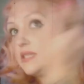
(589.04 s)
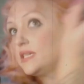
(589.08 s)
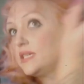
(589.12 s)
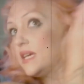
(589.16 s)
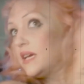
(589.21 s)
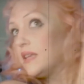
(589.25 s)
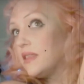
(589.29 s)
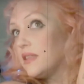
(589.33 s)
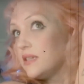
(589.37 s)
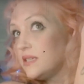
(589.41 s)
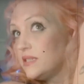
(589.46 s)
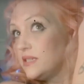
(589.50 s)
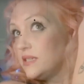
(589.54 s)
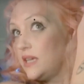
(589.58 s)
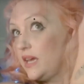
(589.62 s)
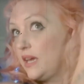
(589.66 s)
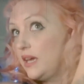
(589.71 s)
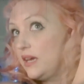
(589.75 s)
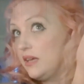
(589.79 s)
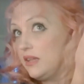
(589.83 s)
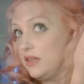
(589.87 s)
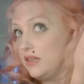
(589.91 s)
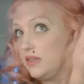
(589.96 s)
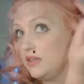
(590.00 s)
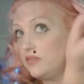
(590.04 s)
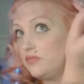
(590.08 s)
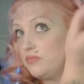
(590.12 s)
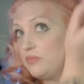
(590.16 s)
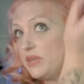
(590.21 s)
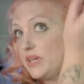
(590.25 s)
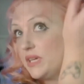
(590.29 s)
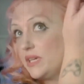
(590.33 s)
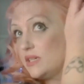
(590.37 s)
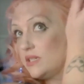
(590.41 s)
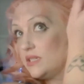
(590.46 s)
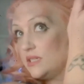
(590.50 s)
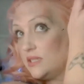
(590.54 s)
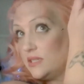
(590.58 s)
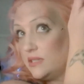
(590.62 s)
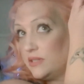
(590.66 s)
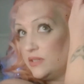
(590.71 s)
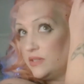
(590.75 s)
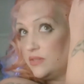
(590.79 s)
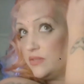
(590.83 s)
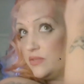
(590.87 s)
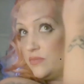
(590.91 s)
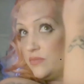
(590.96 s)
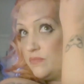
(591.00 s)
take the tail of my
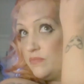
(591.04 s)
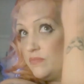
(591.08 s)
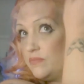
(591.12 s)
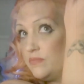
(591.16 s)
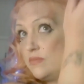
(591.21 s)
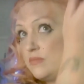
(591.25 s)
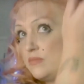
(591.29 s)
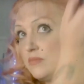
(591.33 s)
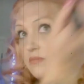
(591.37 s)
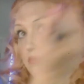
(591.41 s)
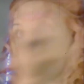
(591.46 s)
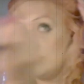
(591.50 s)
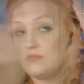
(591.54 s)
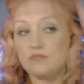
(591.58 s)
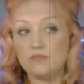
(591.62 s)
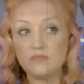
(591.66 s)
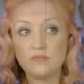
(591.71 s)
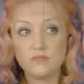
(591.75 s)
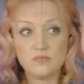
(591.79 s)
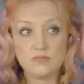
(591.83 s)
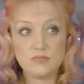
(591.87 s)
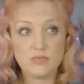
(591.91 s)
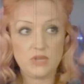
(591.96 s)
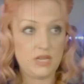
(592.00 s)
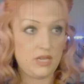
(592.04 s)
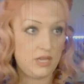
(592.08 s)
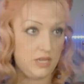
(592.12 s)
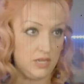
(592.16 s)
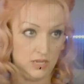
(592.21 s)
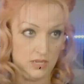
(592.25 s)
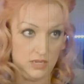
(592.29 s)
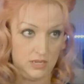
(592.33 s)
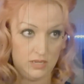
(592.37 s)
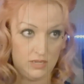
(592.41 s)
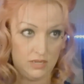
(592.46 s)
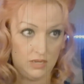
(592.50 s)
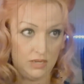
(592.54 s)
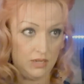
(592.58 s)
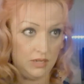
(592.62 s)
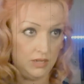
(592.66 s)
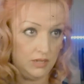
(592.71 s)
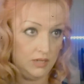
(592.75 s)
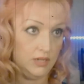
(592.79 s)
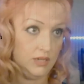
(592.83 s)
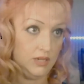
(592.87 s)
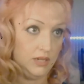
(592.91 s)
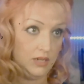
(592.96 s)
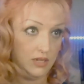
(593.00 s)
comb and
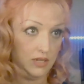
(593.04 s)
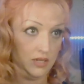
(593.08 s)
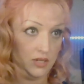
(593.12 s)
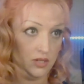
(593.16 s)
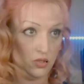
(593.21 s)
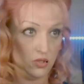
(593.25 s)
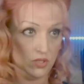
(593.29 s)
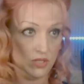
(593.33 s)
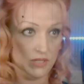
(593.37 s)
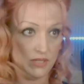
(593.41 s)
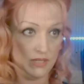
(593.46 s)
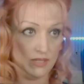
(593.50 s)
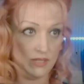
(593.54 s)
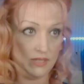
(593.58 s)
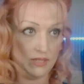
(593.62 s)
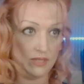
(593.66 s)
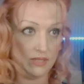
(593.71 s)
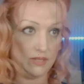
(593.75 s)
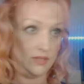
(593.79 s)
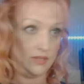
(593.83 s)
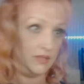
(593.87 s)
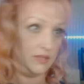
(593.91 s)
just